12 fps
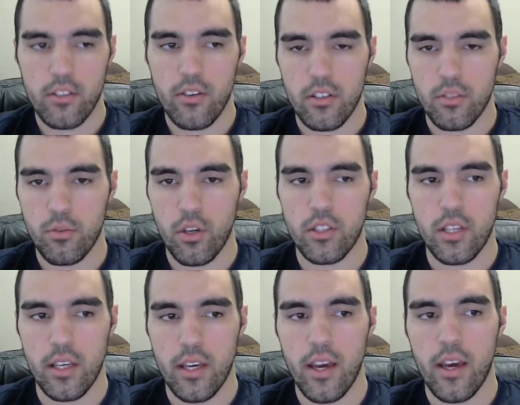as good as I
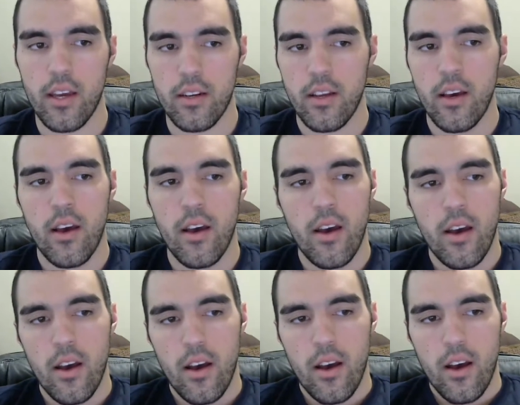can.
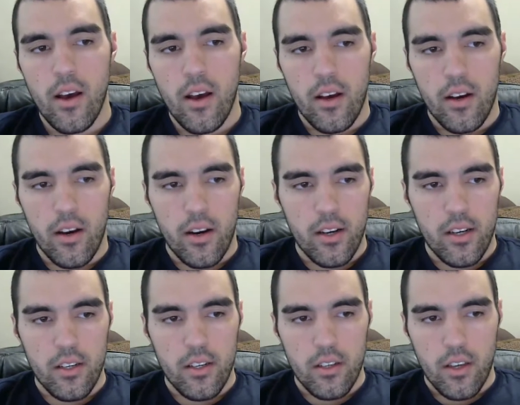
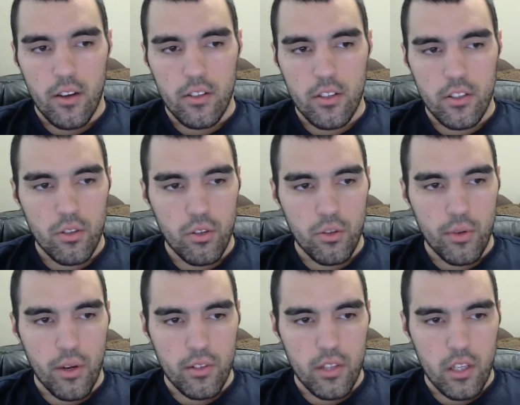Character controller, we
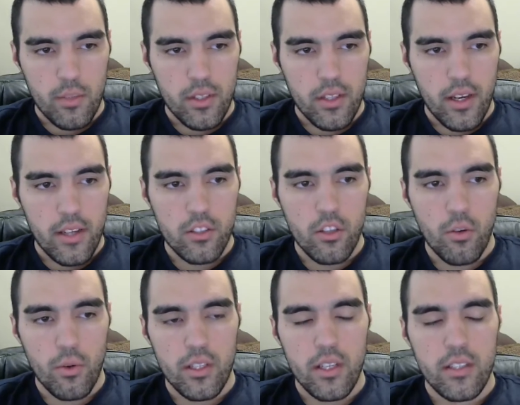already talked about that. So
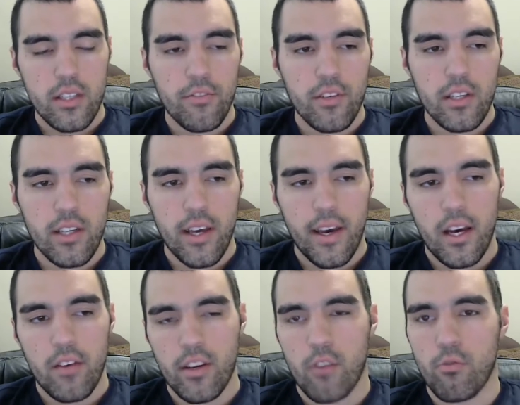we're definitely gonna have
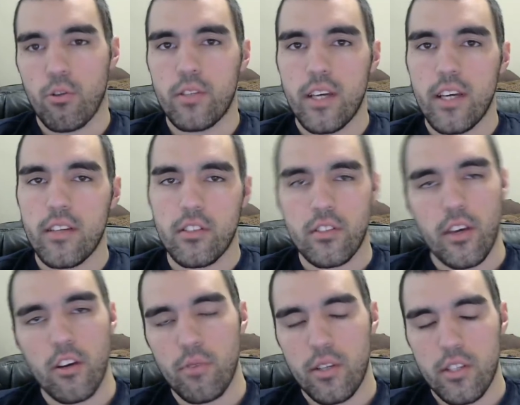a rotate and a
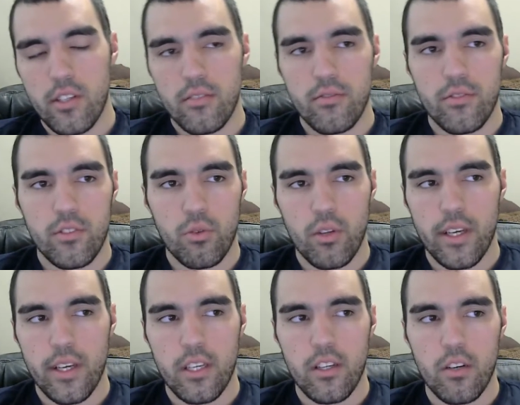scale widget, sort of
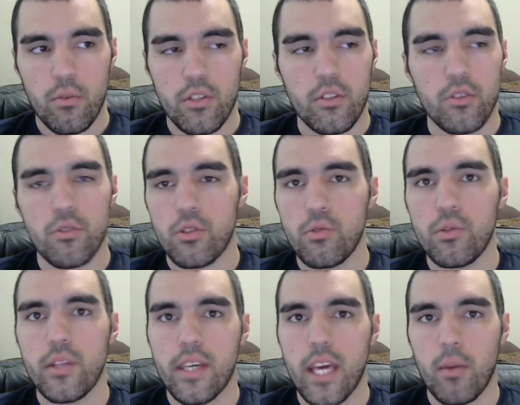what you're used to in
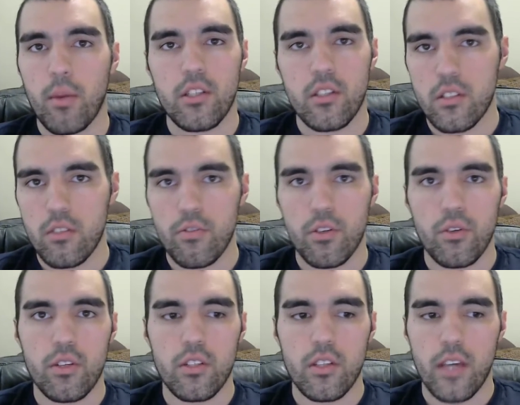game engines if you're
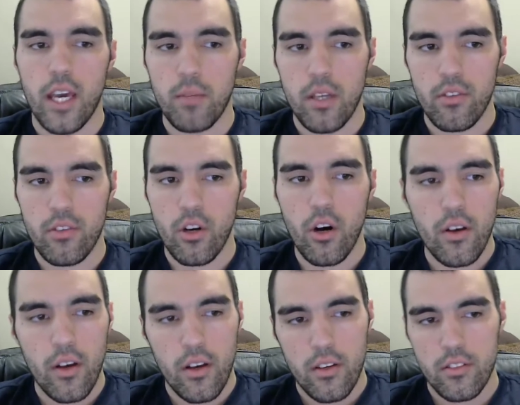into game dev at all.
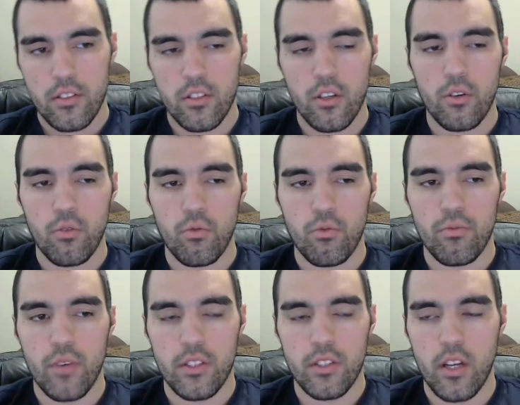So
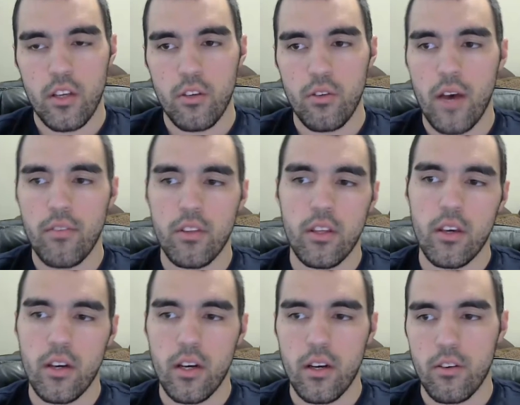instead of you having the
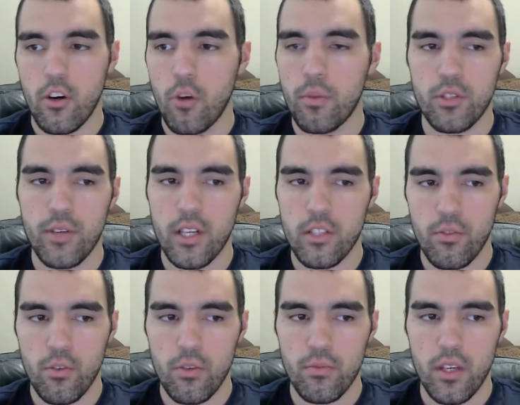open
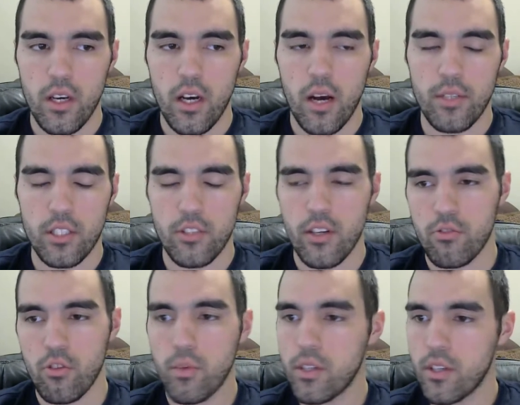transform, the object
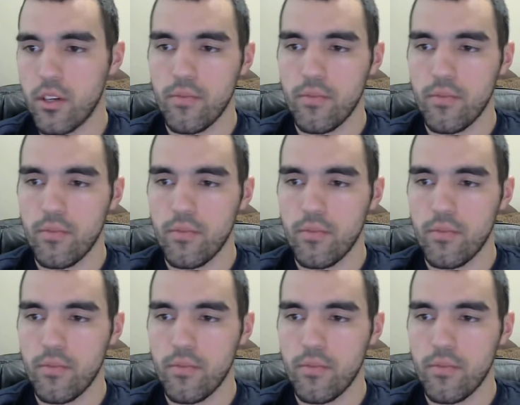transform window,